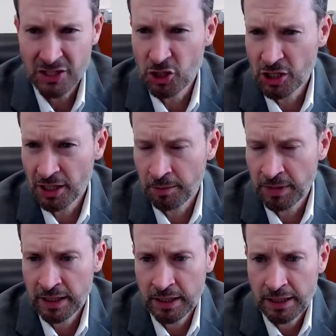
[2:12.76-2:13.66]
in the
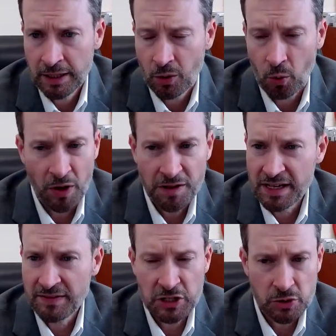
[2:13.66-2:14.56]
gym,
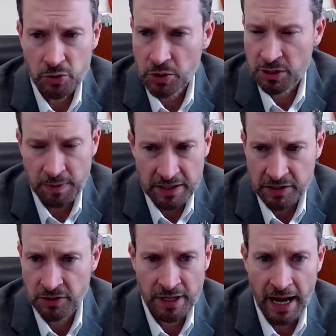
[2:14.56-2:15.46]
whether they even use those
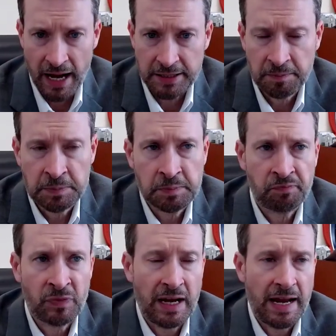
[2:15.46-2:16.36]
spaces or not.
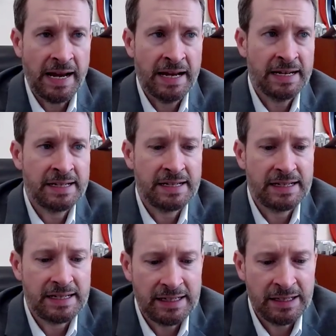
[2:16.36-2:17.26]
And
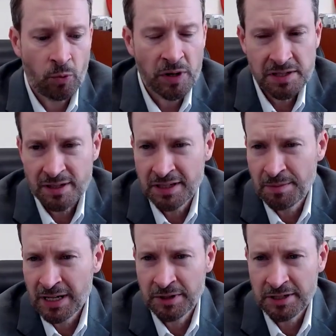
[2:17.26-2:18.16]
it wasn't
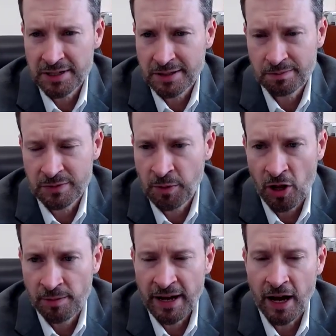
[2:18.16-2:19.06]
a de minimis
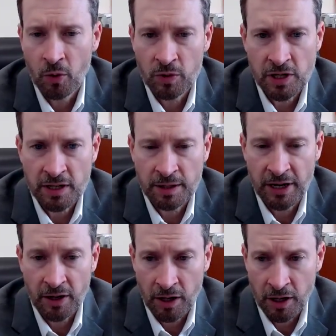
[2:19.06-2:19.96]
small amount. We're
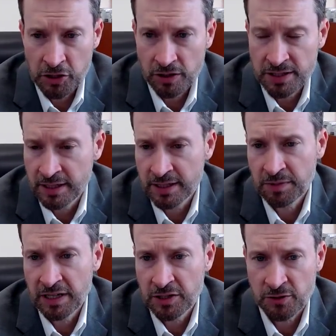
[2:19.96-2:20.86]
talking about hundreds and
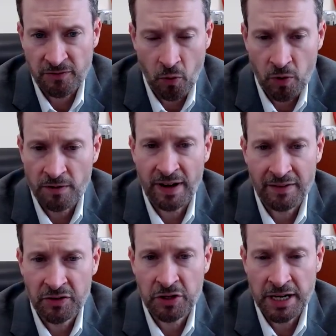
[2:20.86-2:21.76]
in some cases $400 to
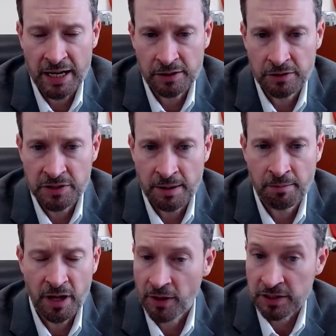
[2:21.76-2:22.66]
$500
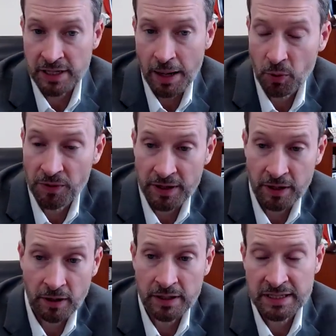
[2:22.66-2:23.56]
a month on top of
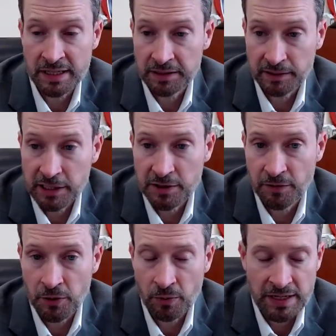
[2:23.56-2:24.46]
what they had already signed a
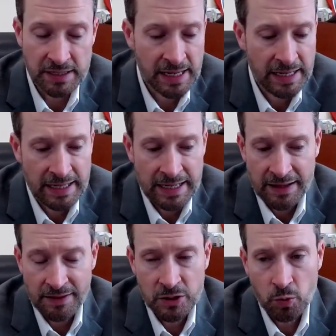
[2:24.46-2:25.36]
lease for the rent.
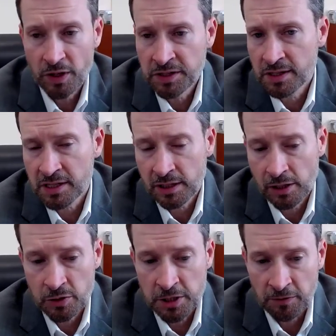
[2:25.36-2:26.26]
This wasn't
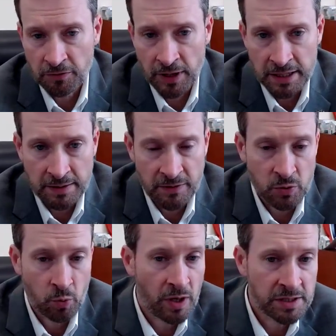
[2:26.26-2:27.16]
disclosed up front.
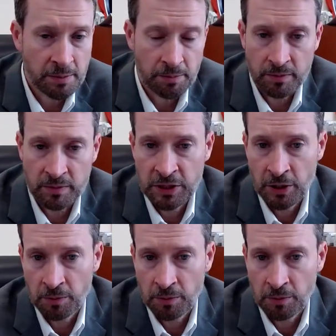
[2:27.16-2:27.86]
This wasn't,